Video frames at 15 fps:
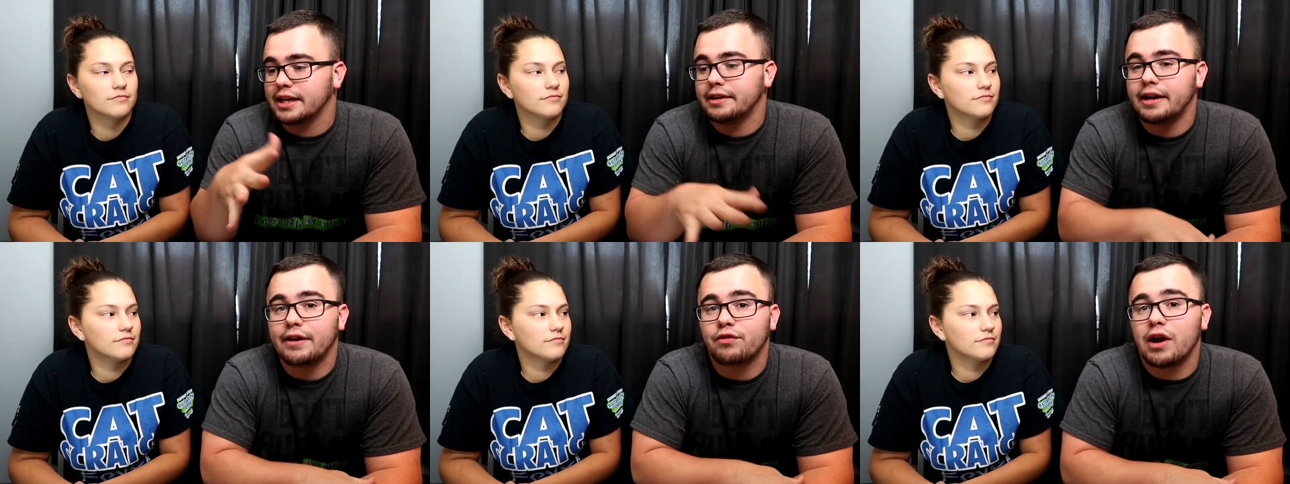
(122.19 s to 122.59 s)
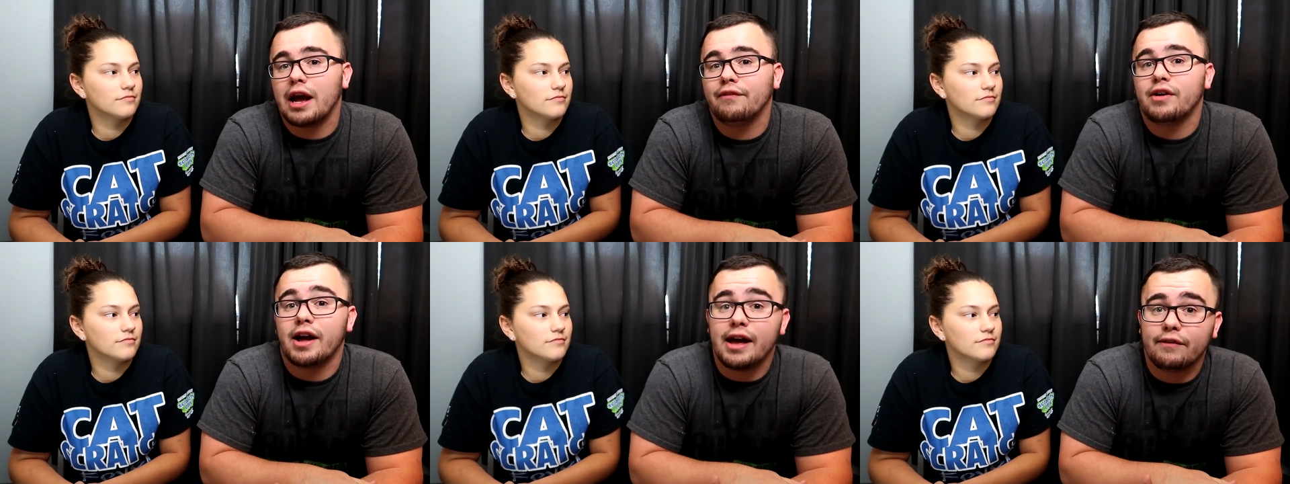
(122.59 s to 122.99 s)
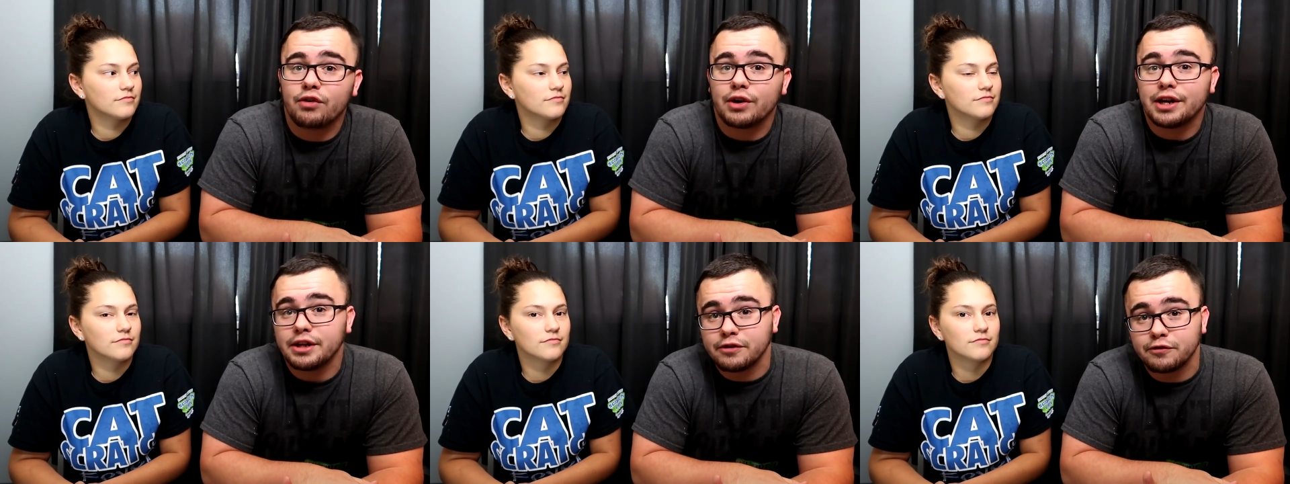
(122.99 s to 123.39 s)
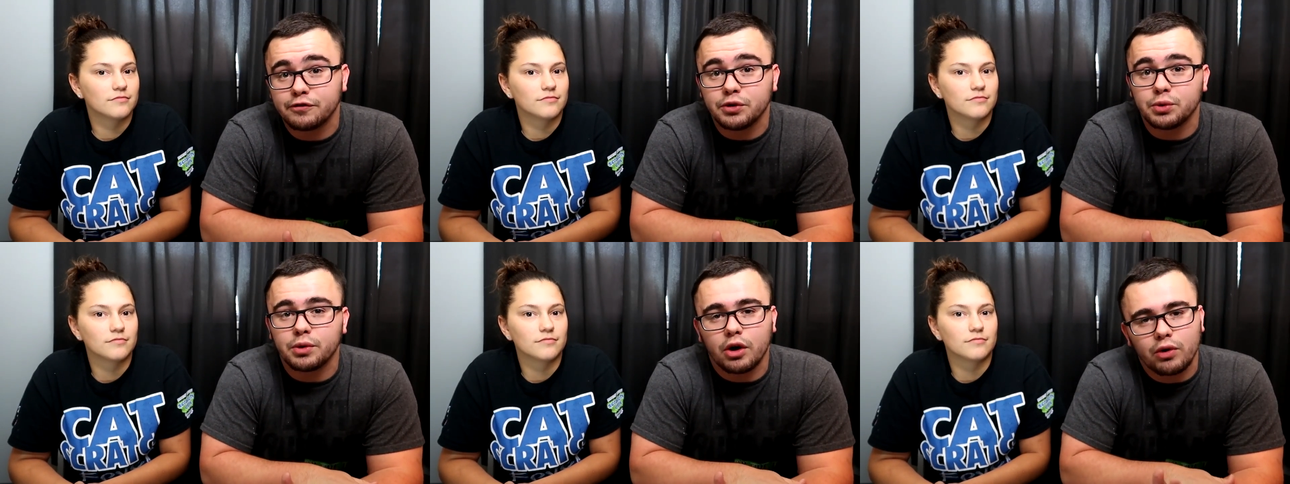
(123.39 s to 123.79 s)
Speaker 1: say never have I ever
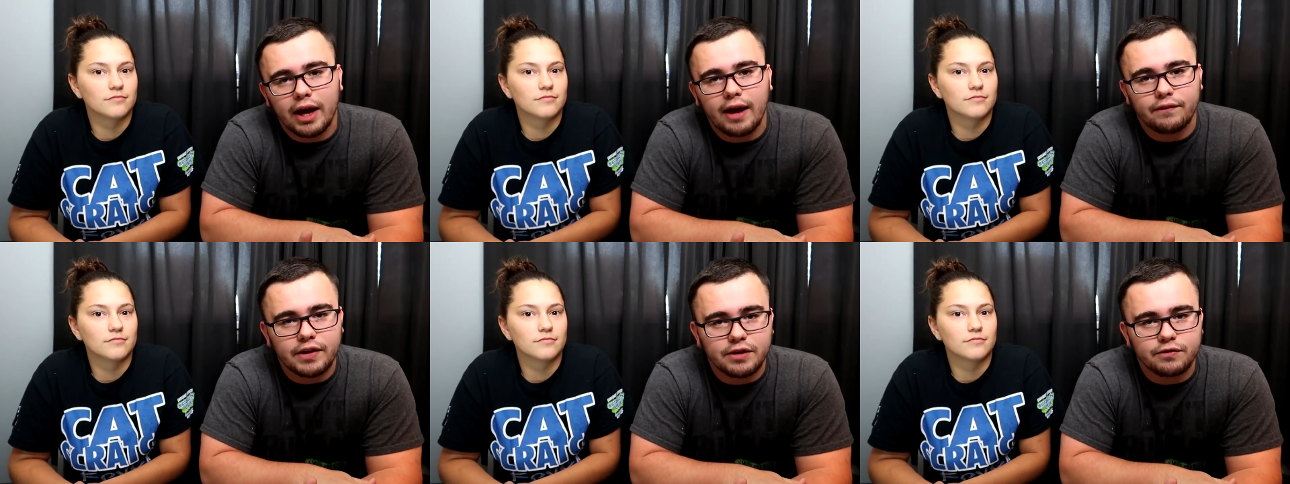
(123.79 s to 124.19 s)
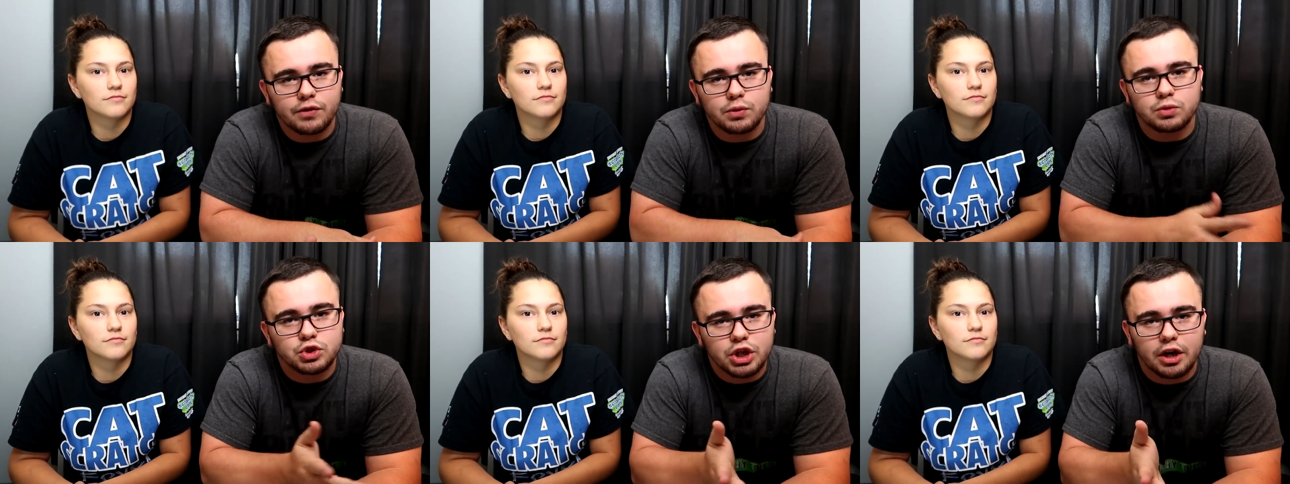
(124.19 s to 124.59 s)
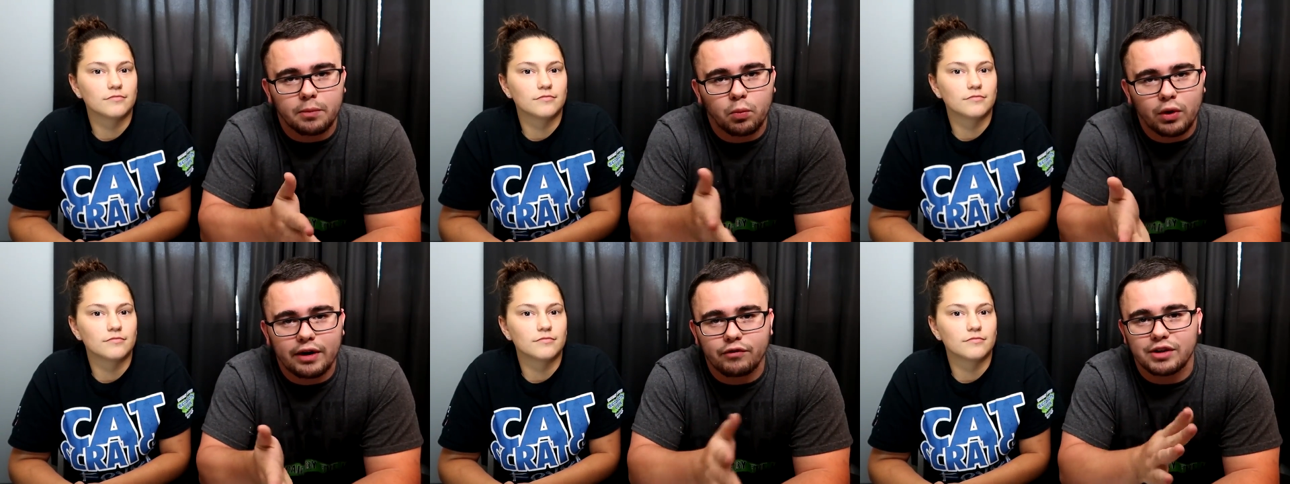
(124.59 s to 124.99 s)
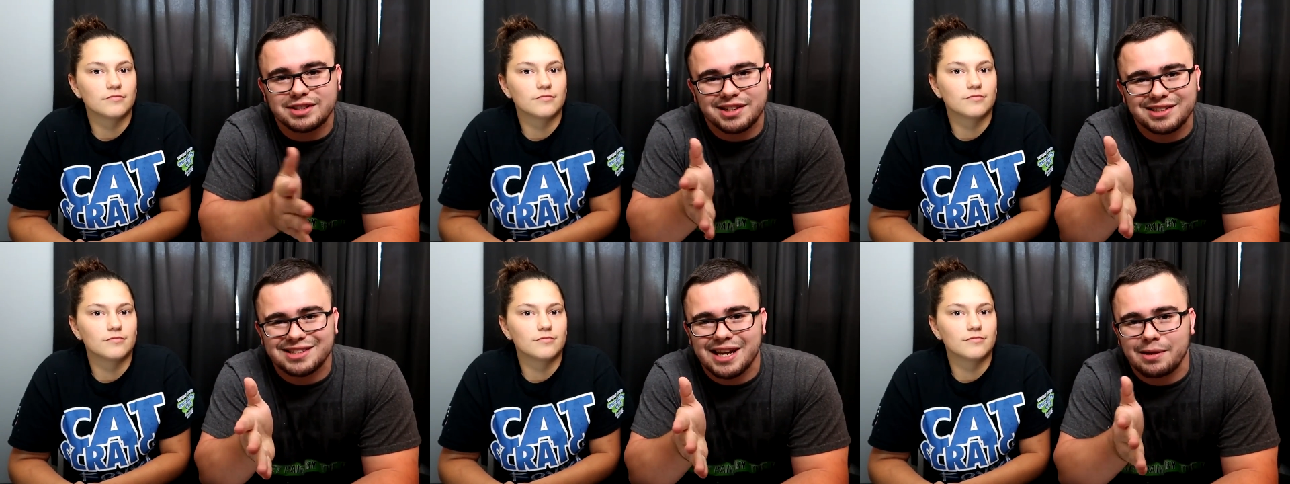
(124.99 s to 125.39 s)
eaten food. Okay, I've eaten food, shut up,
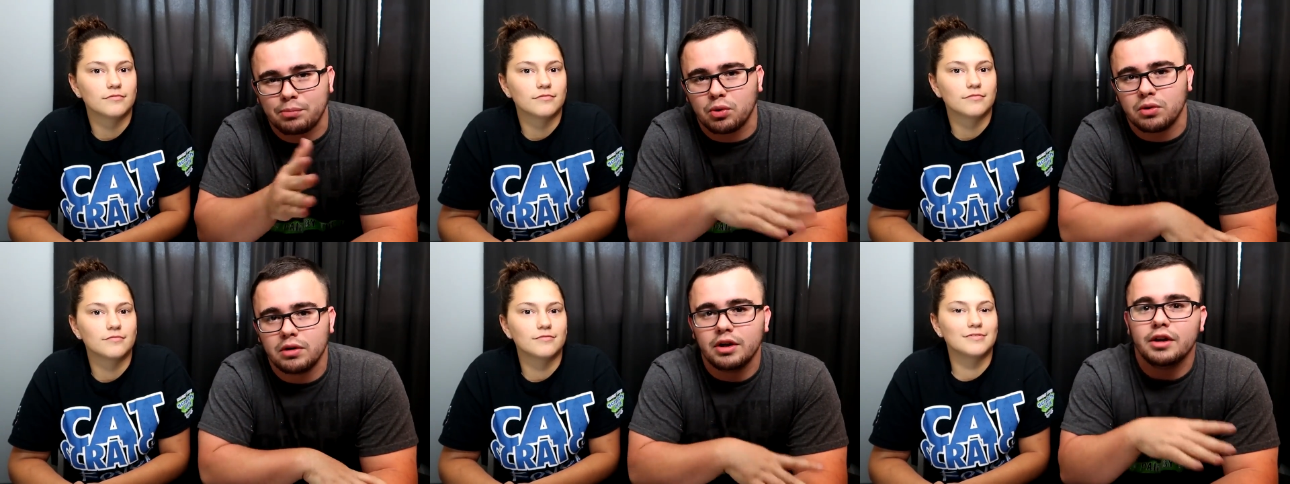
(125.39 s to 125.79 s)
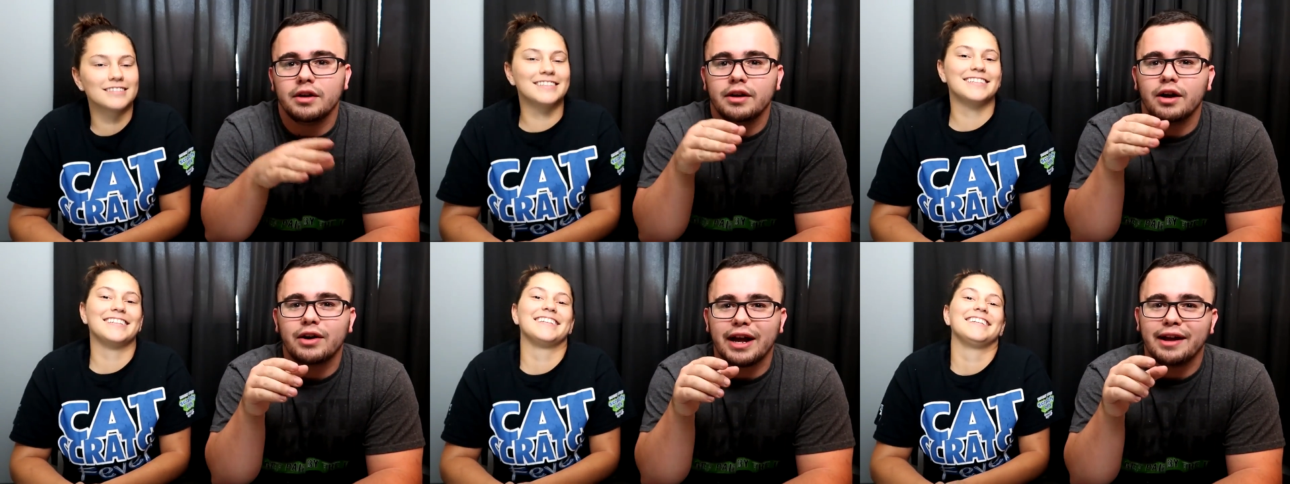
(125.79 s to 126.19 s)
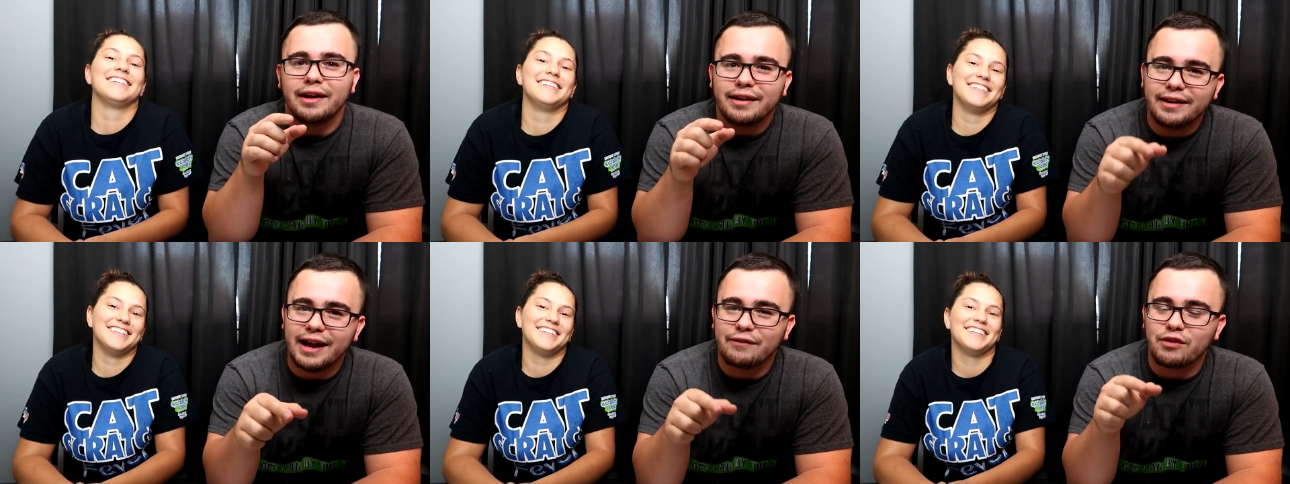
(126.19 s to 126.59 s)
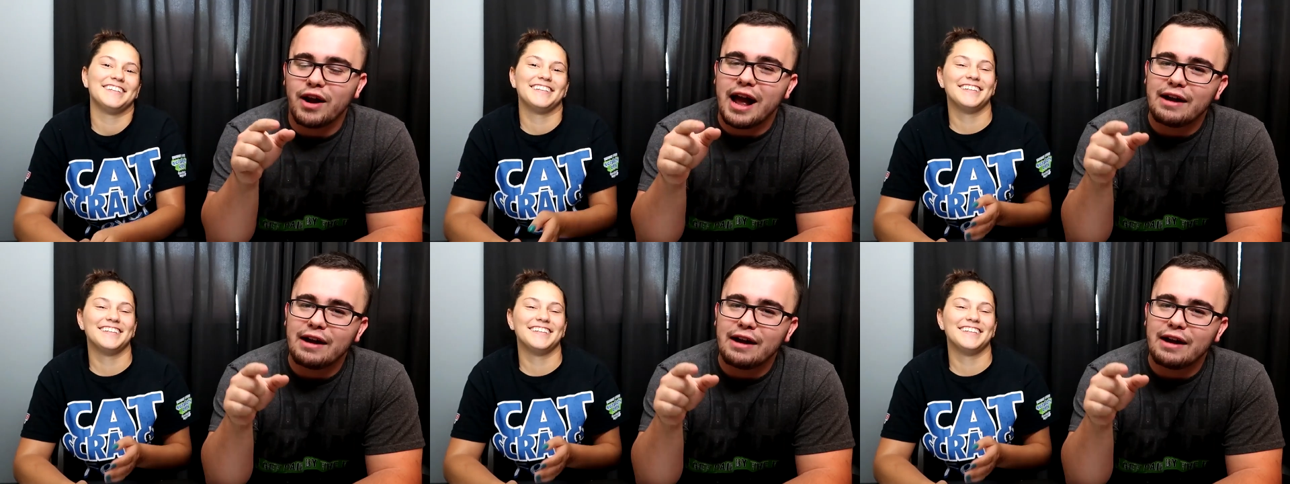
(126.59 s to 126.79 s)
whatever, it's an example. Okay, never